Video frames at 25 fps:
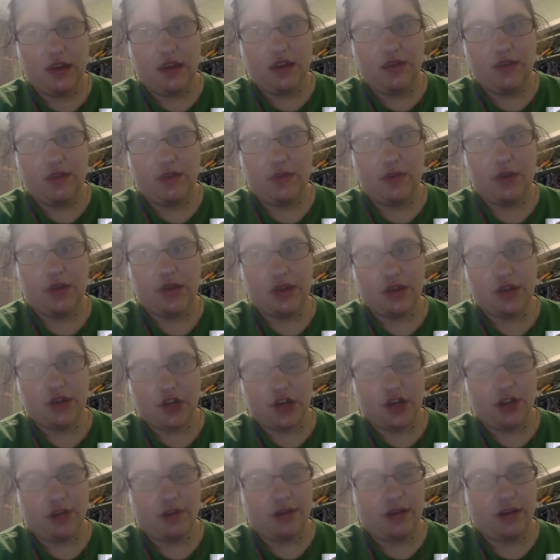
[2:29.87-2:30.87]
and then we can
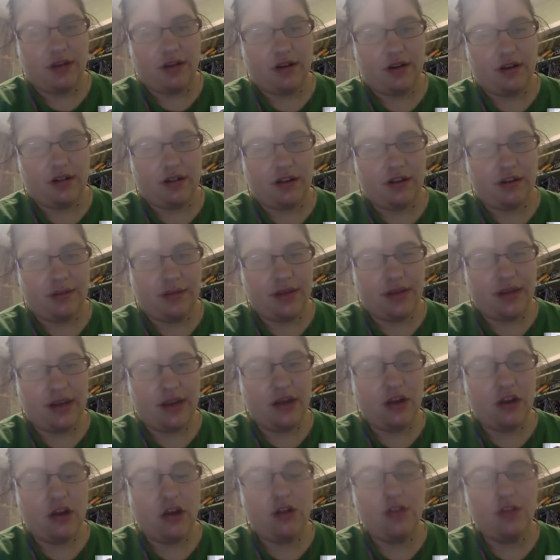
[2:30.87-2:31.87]
talk about it a little bit.
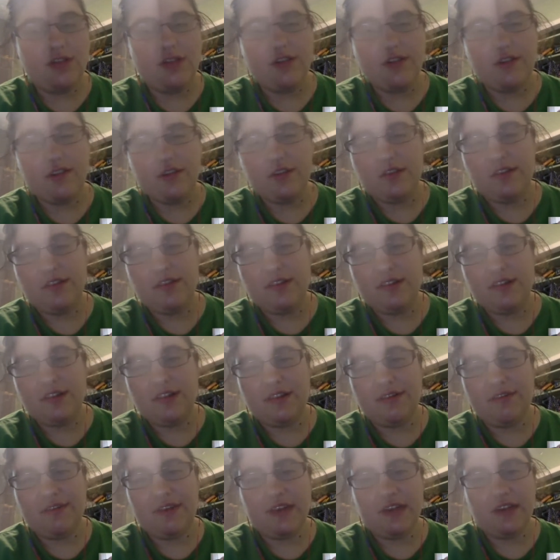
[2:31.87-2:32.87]
And also, this is a
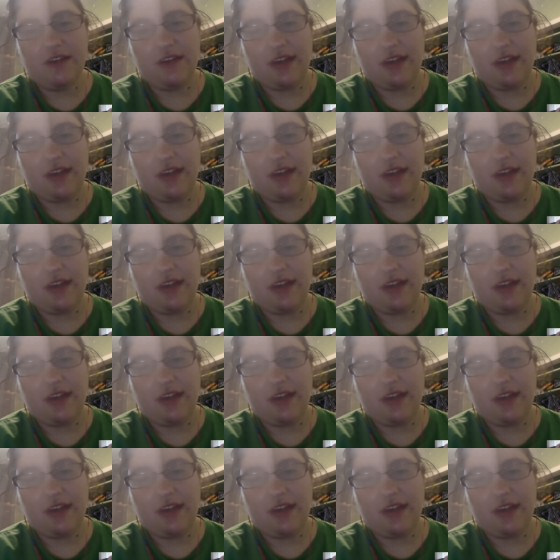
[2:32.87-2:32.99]
living